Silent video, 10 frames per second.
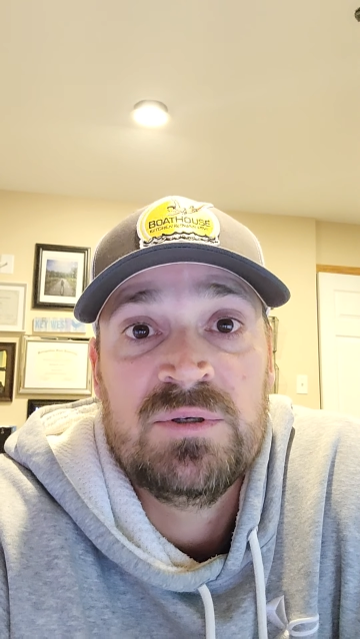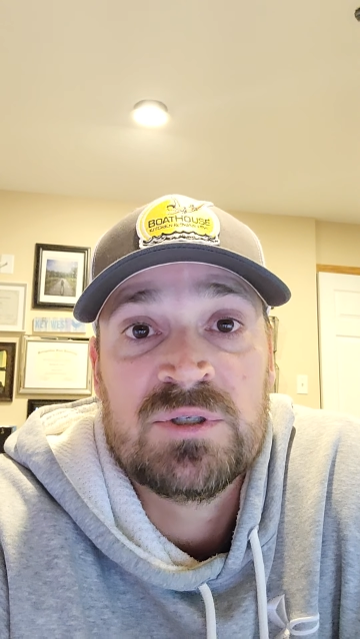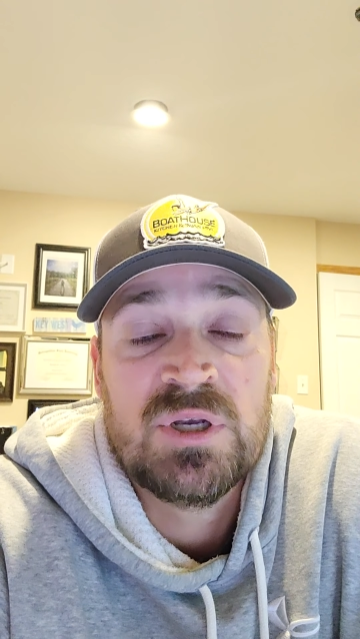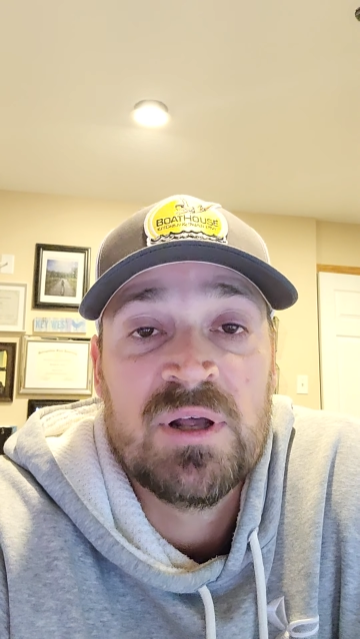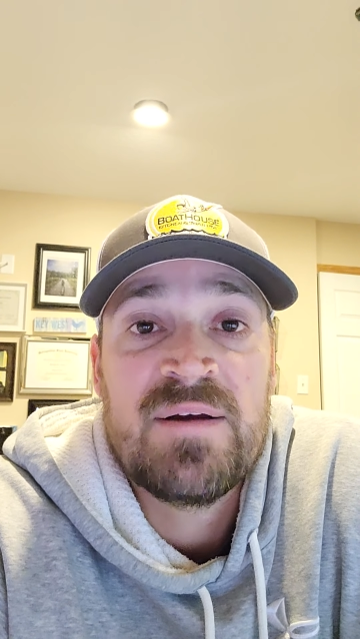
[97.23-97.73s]

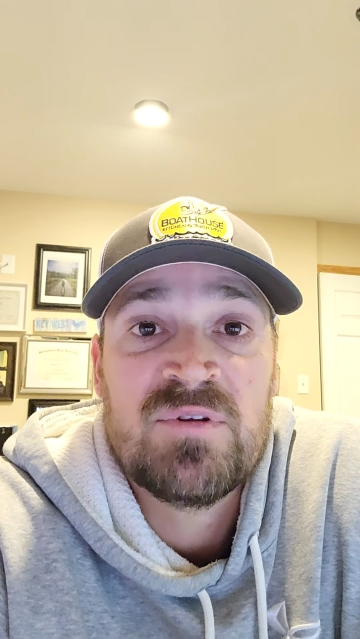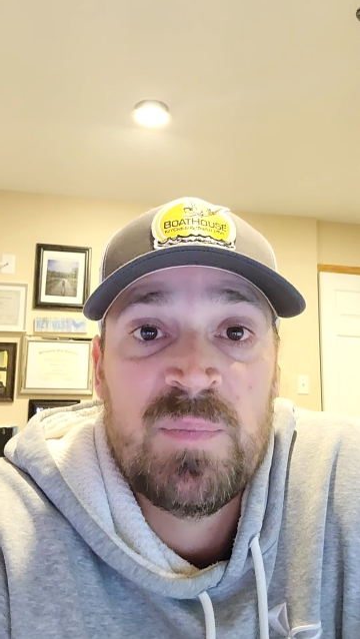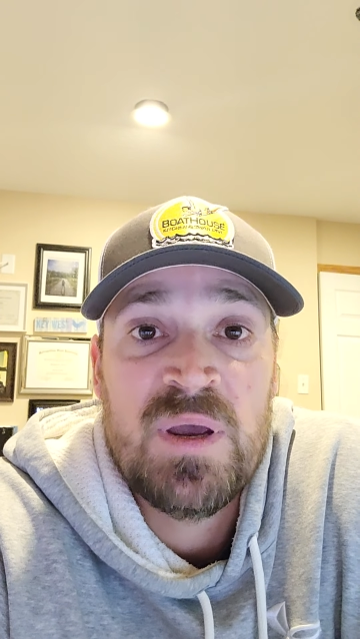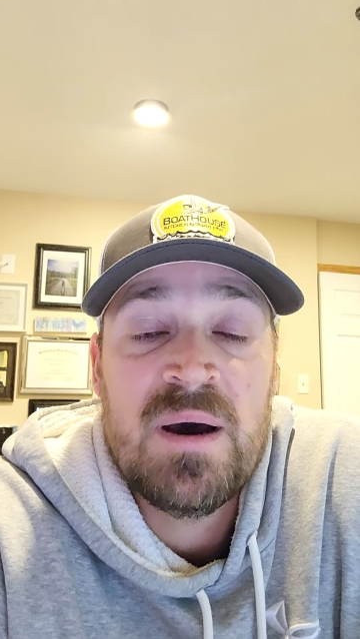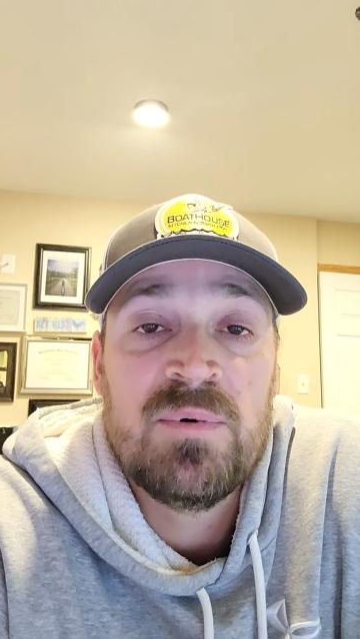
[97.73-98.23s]
still have to
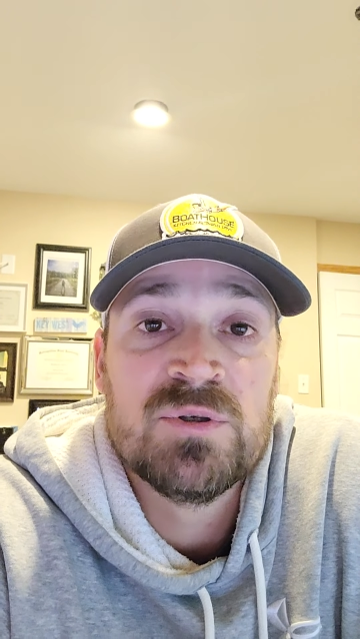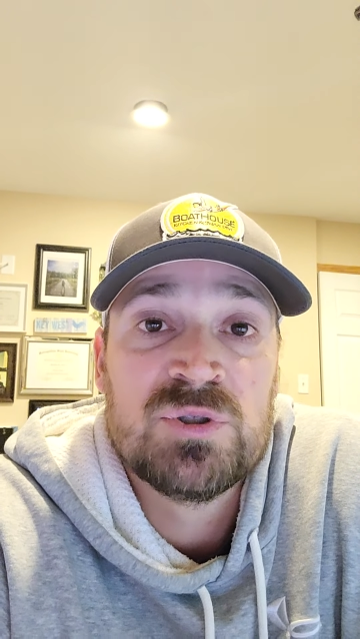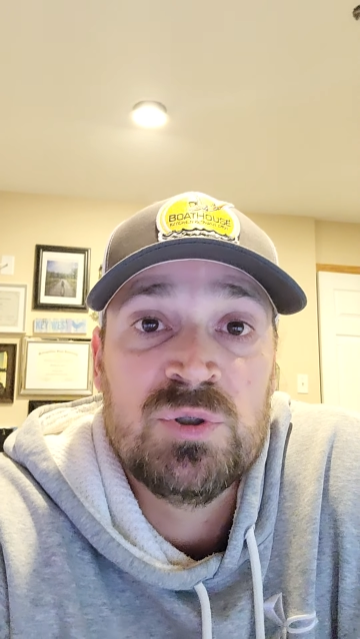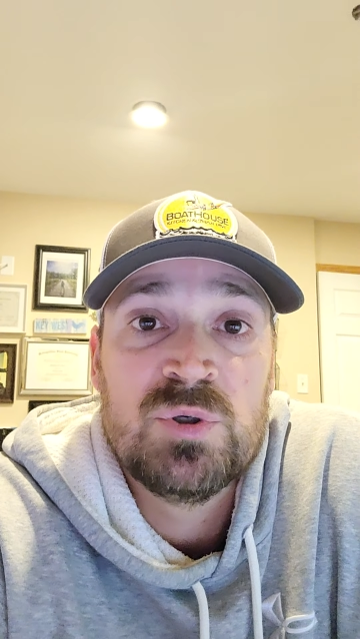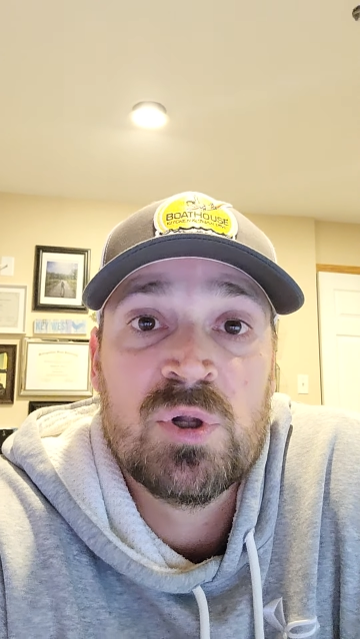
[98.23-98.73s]
be able
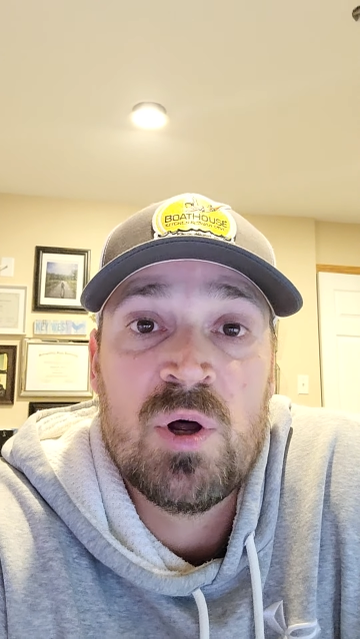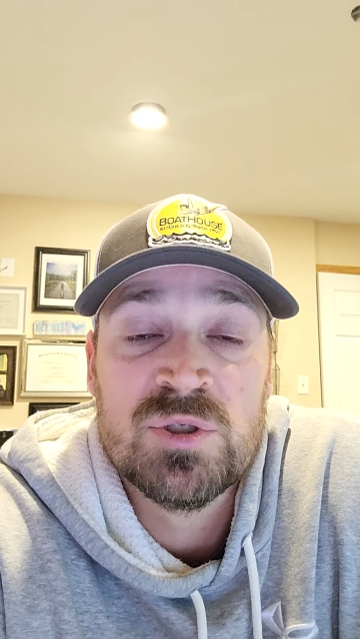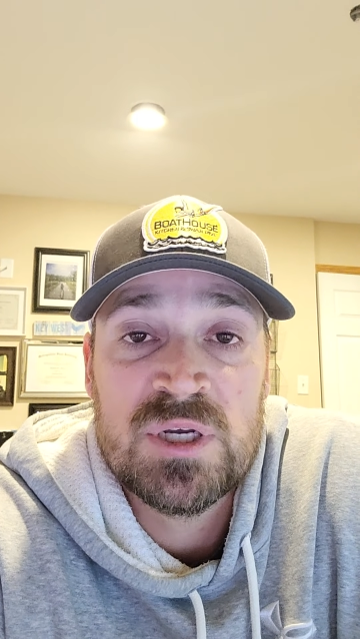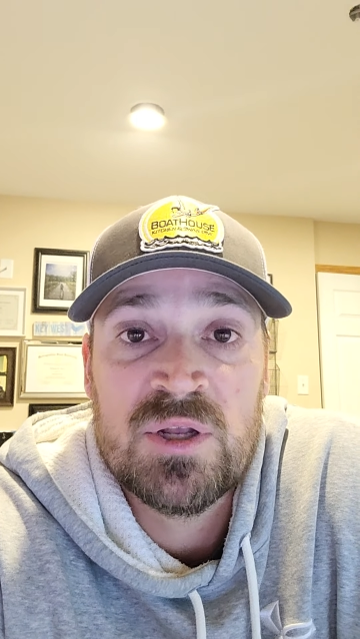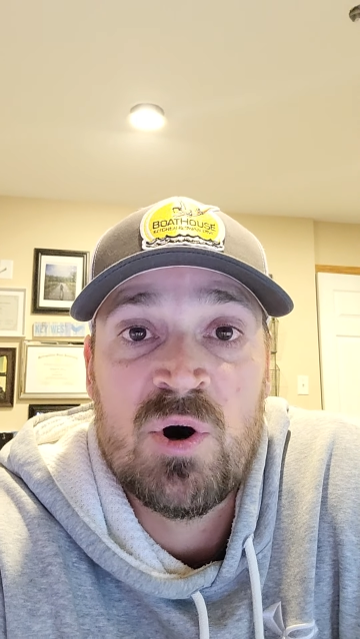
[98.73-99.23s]
to
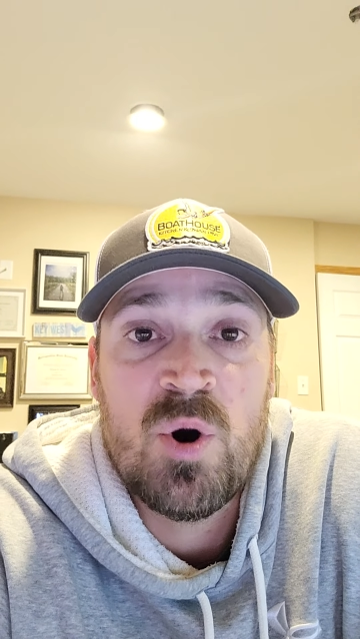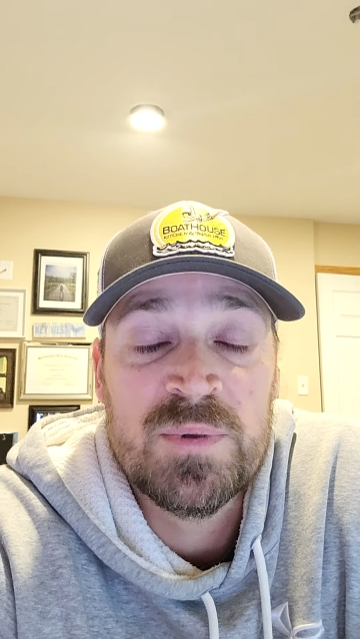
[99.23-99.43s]
close on the home,